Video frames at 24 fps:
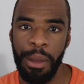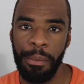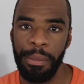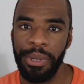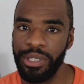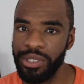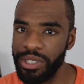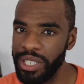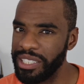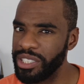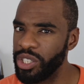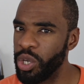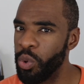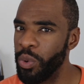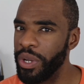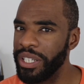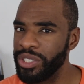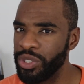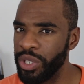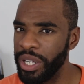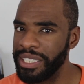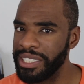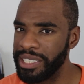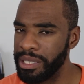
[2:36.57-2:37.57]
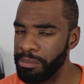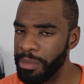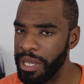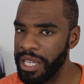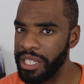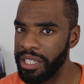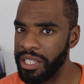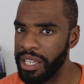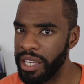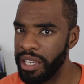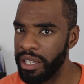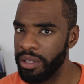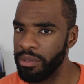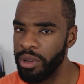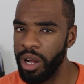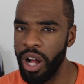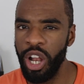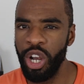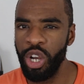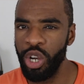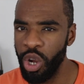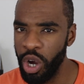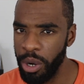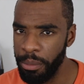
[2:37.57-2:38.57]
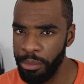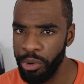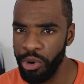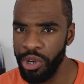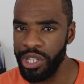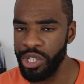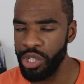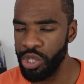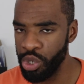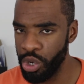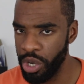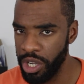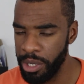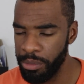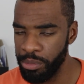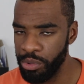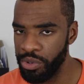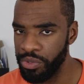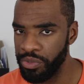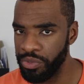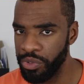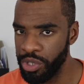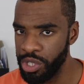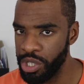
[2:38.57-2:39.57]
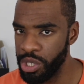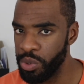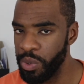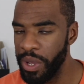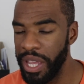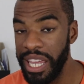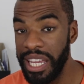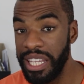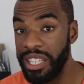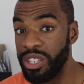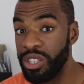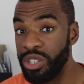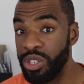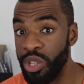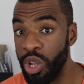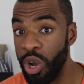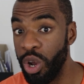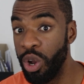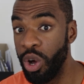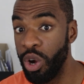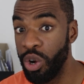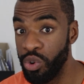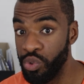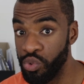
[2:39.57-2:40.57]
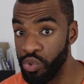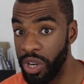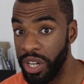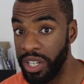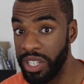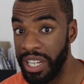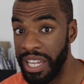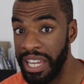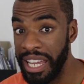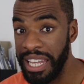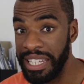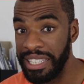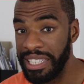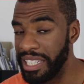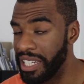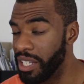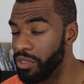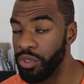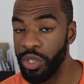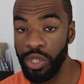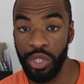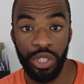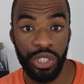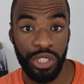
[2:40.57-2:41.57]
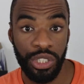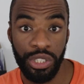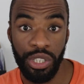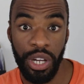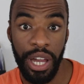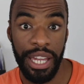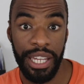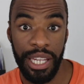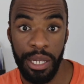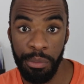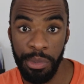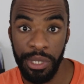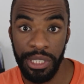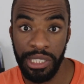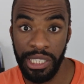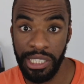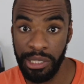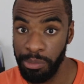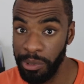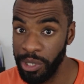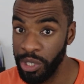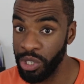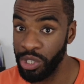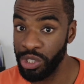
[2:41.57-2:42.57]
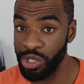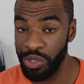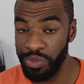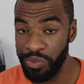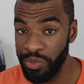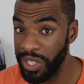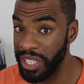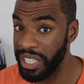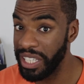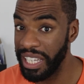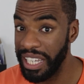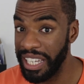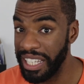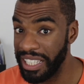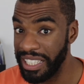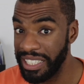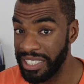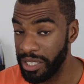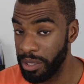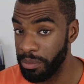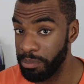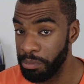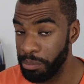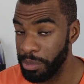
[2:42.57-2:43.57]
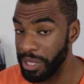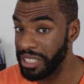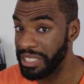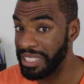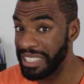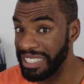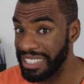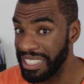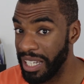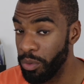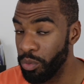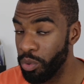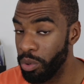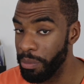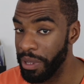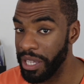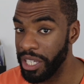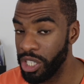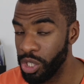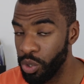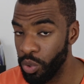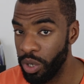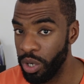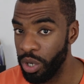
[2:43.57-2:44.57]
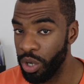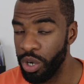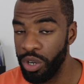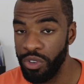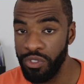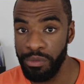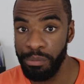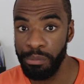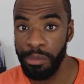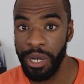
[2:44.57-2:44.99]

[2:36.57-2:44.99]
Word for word: because that's always going to make it a lot more enjoyable for you in the long run than if you're just starting a business because you think it is a business that will make you a lot of